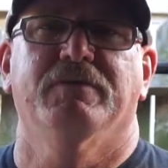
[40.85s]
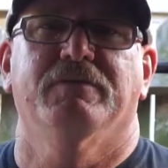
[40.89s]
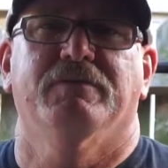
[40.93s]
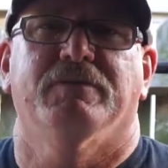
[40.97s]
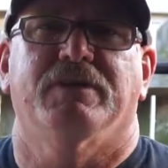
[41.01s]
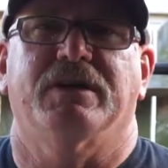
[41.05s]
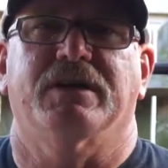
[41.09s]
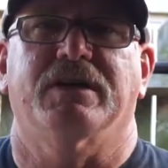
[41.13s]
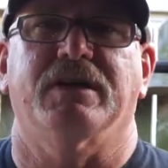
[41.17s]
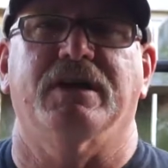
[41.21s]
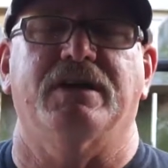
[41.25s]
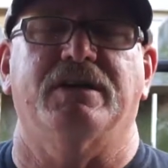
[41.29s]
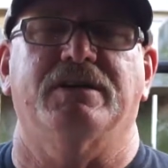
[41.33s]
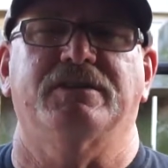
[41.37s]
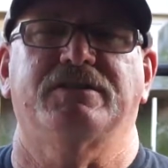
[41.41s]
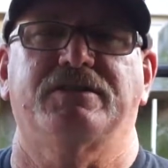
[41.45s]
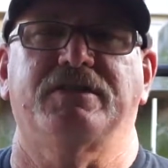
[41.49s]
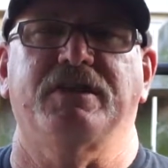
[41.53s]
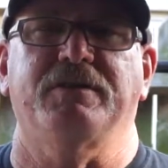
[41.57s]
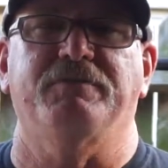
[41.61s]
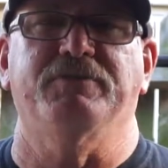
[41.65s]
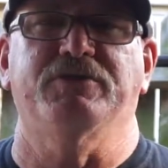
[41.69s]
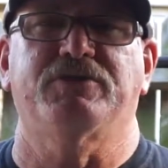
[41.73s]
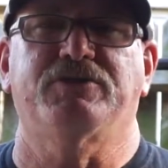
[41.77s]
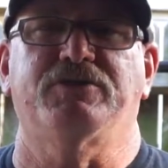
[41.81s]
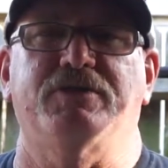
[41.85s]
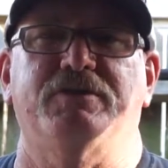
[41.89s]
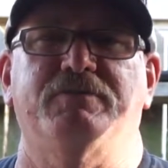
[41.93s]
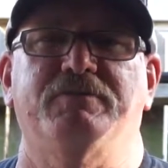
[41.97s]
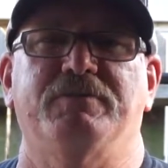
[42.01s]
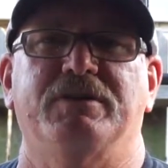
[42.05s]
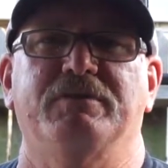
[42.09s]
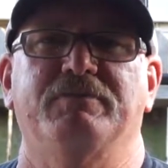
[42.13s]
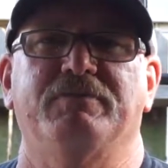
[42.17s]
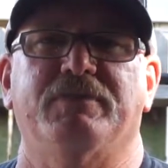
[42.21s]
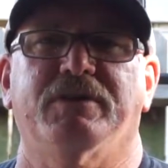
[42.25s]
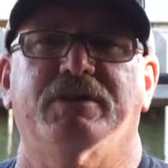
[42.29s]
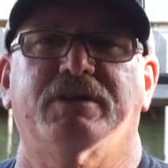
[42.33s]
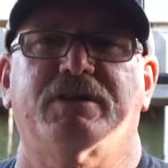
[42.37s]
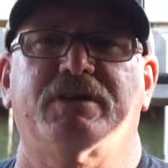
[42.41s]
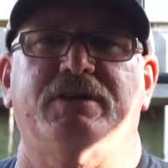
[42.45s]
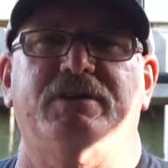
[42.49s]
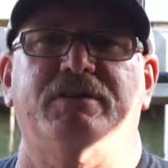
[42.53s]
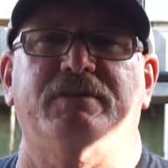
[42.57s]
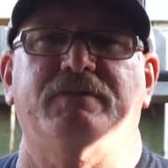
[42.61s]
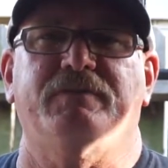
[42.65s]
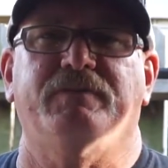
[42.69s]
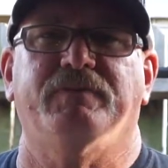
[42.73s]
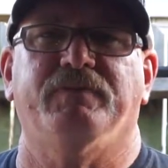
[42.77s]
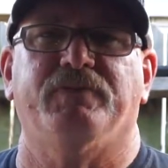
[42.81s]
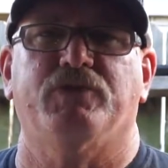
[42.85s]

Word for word: But I got it at Staples Street Meat Market,